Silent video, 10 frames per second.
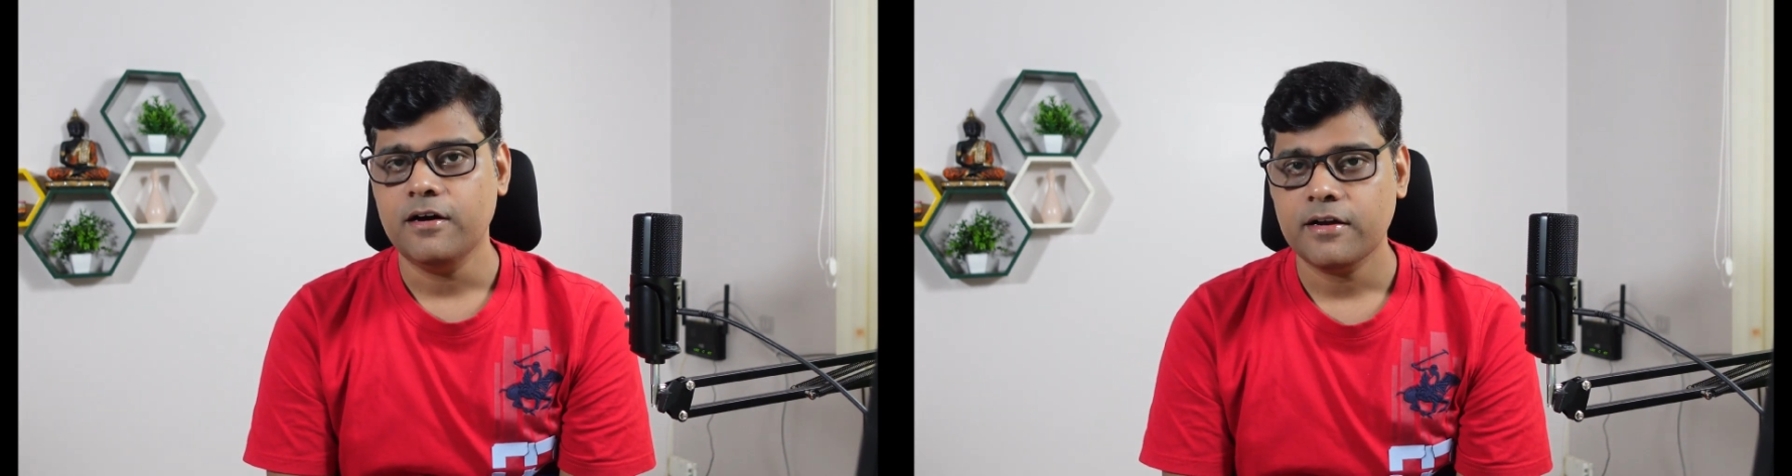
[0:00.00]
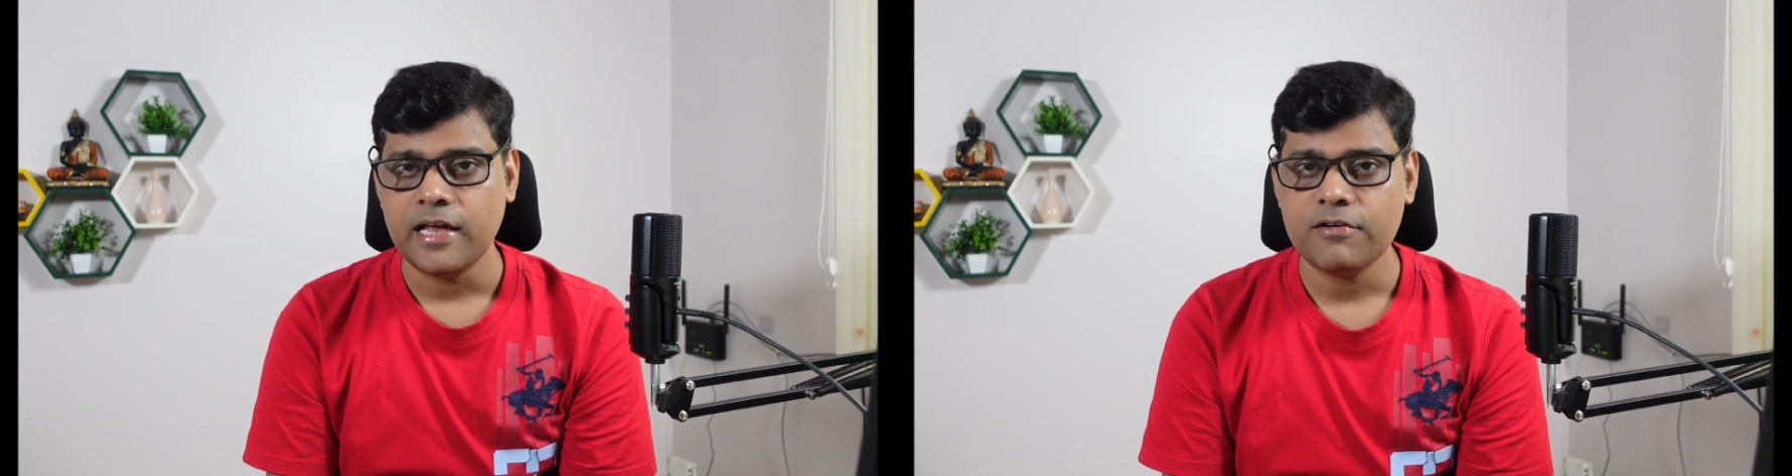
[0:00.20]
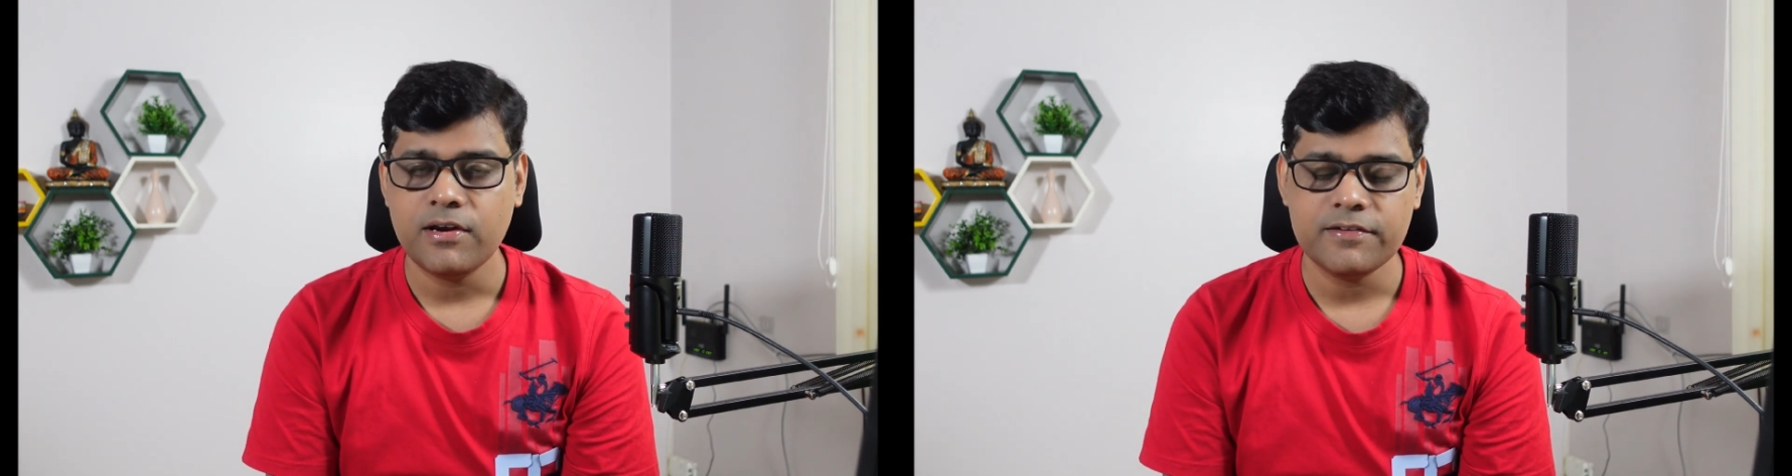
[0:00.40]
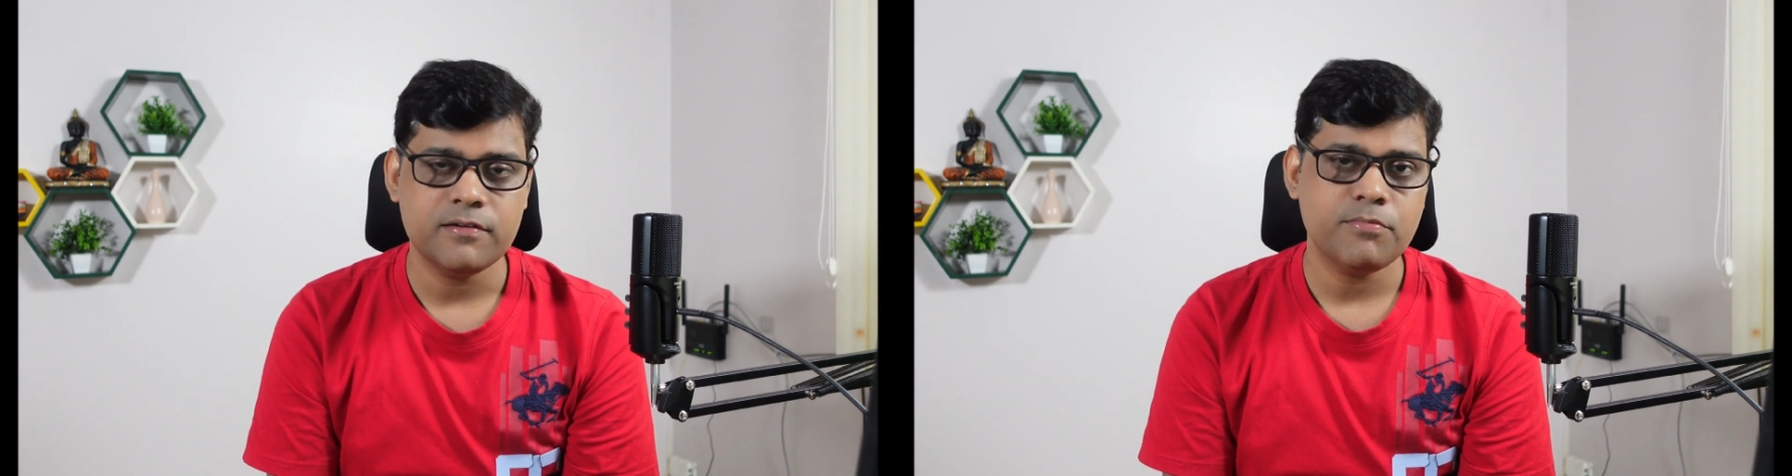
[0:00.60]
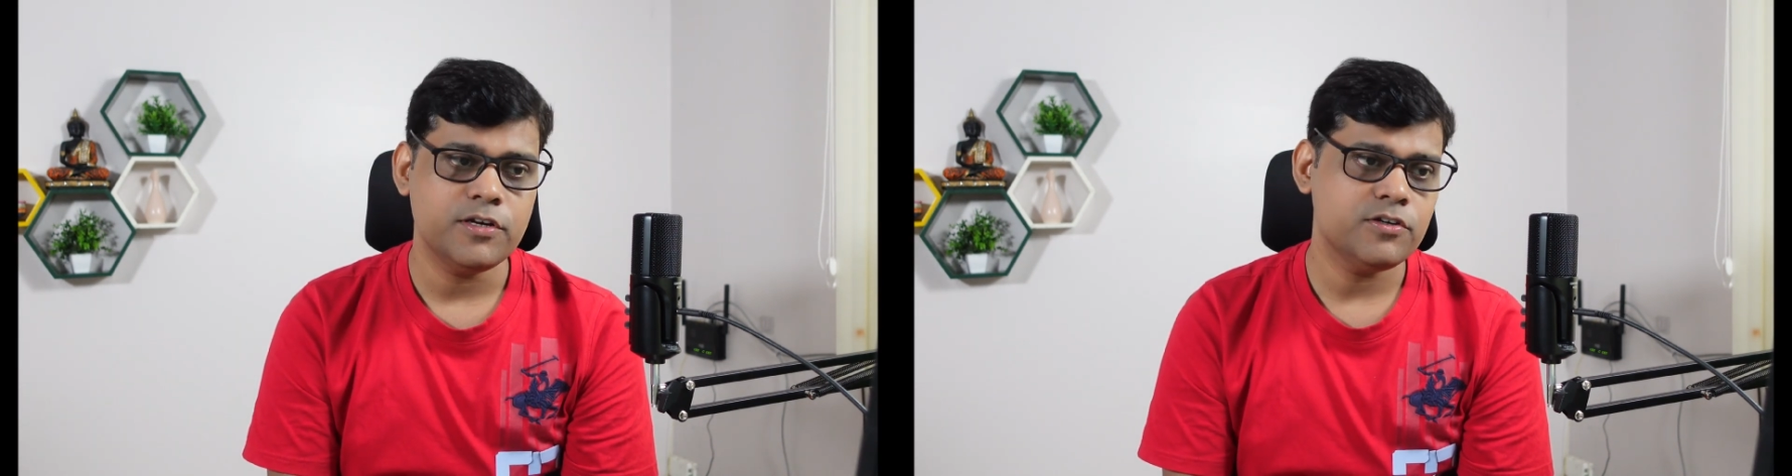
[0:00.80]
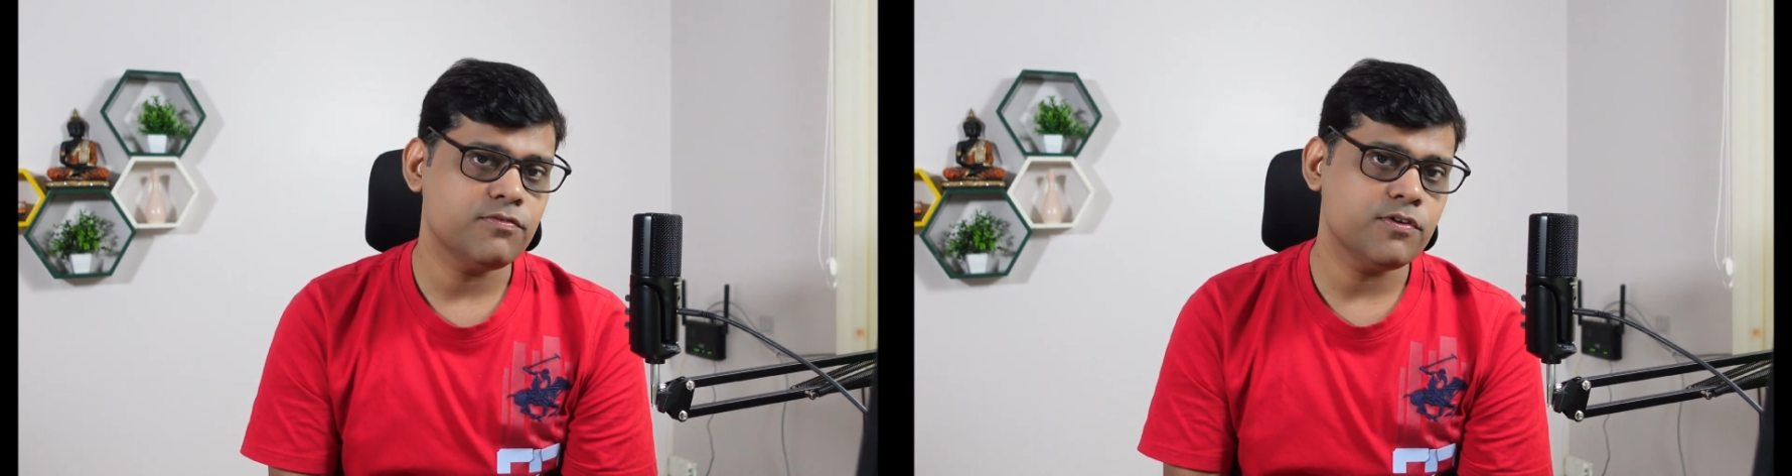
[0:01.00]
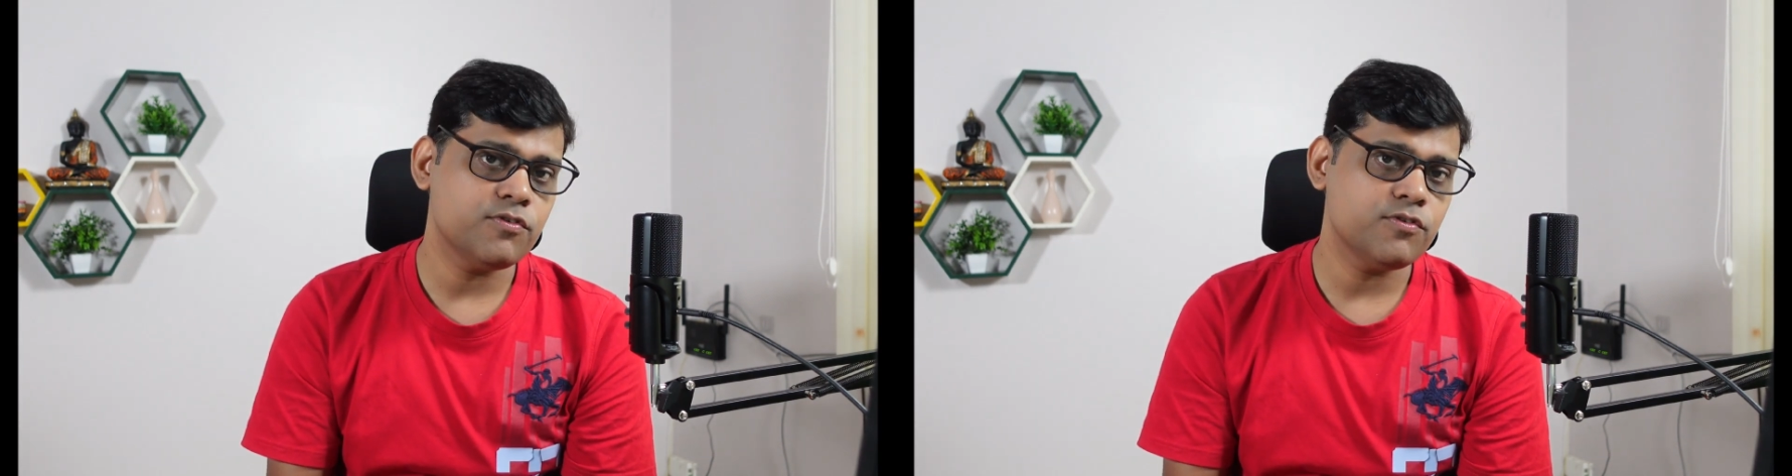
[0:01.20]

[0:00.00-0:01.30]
calculation point of view.